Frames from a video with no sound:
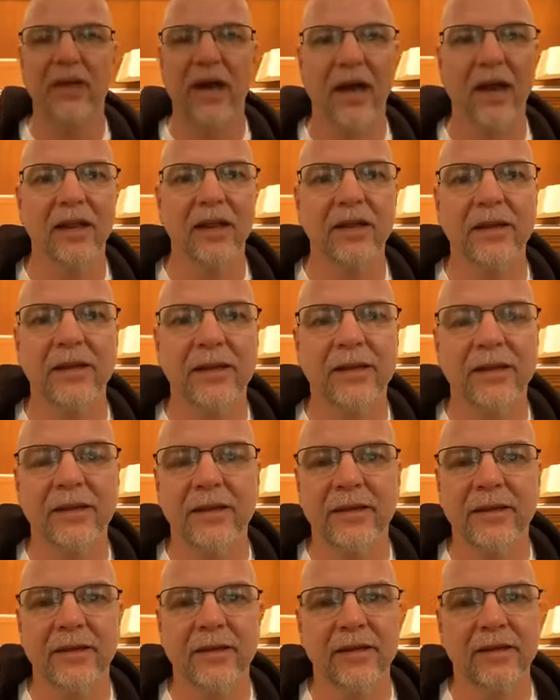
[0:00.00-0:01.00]
that.
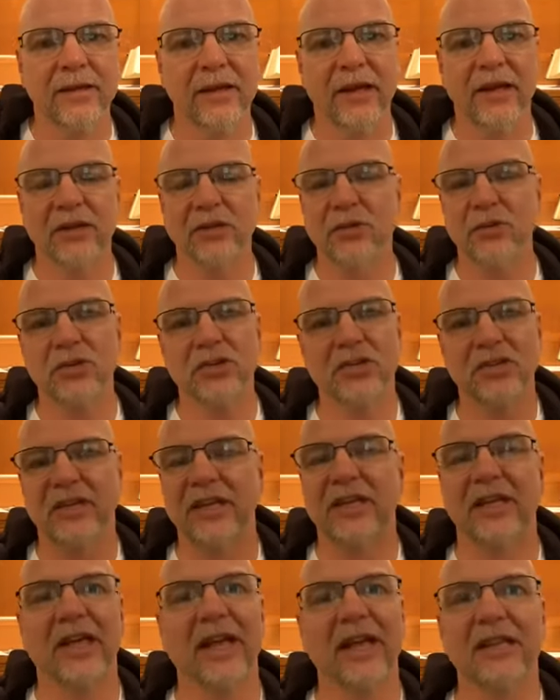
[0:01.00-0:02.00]
And you just
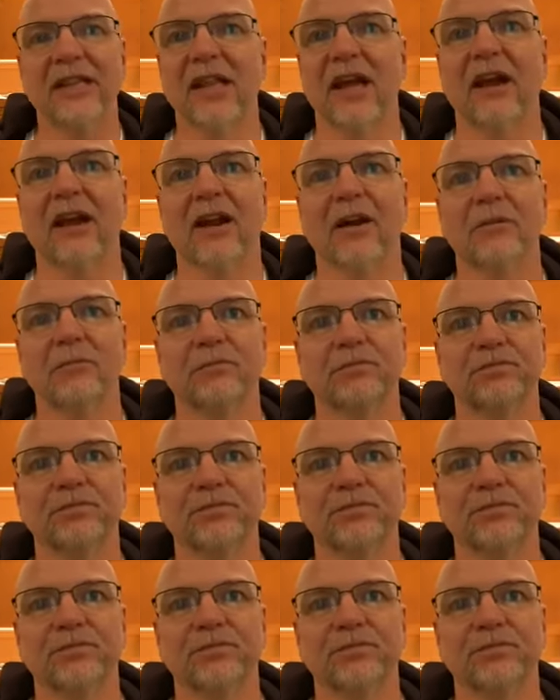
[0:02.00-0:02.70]
get there.